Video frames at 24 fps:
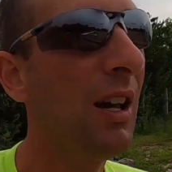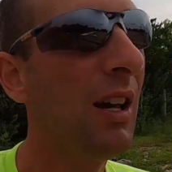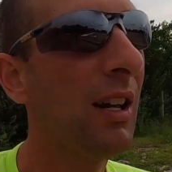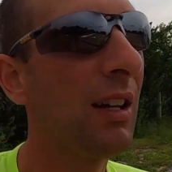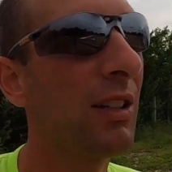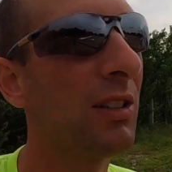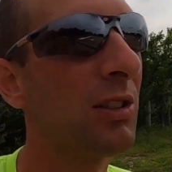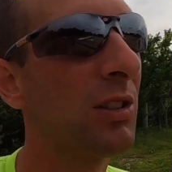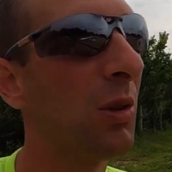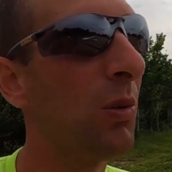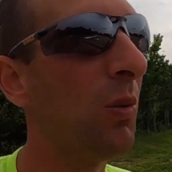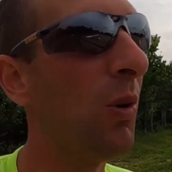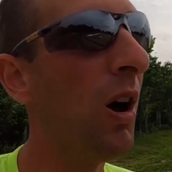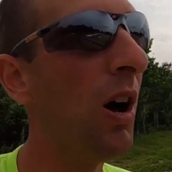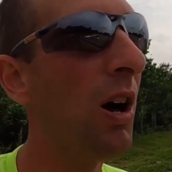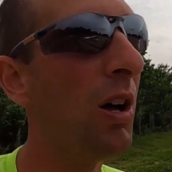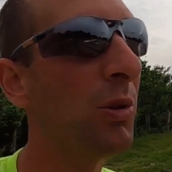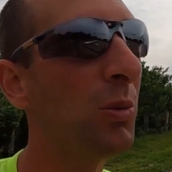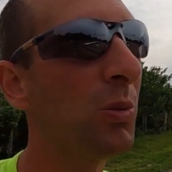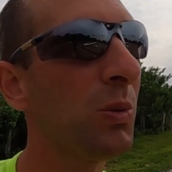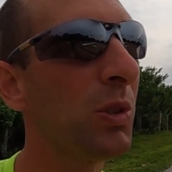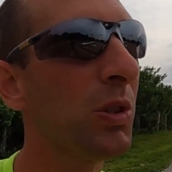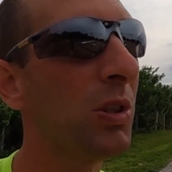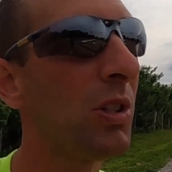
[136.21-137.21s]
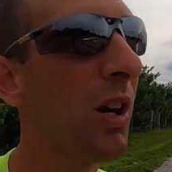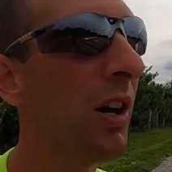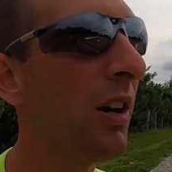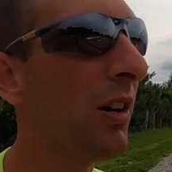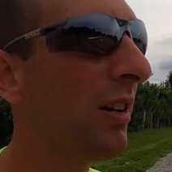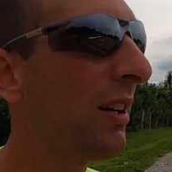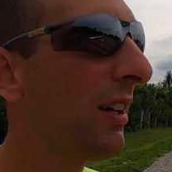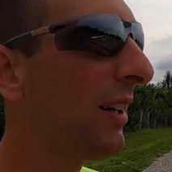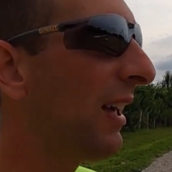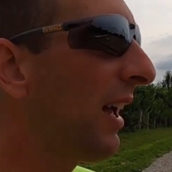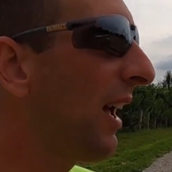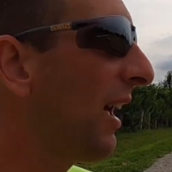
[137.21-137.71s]
because the walls were
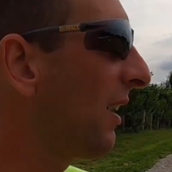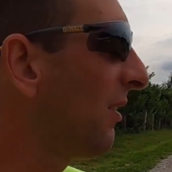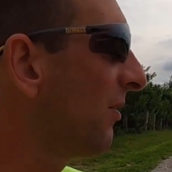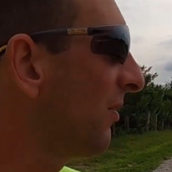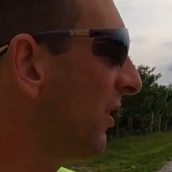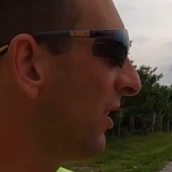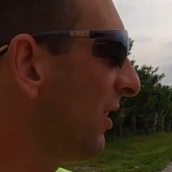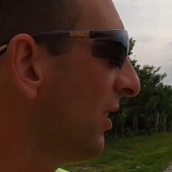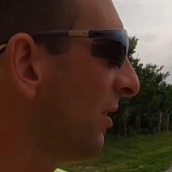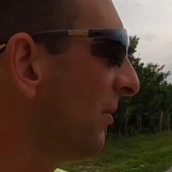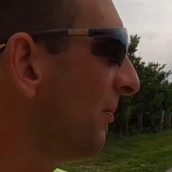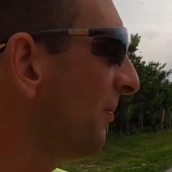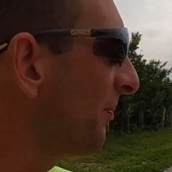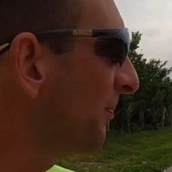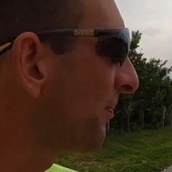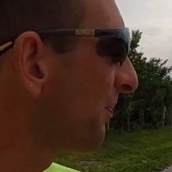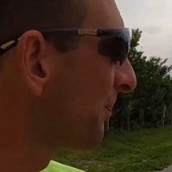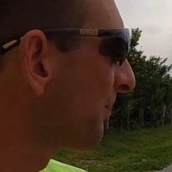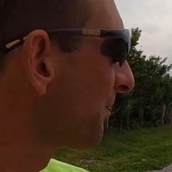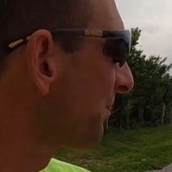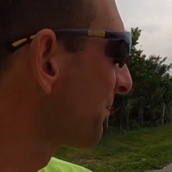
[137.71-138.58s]
starting to cave in.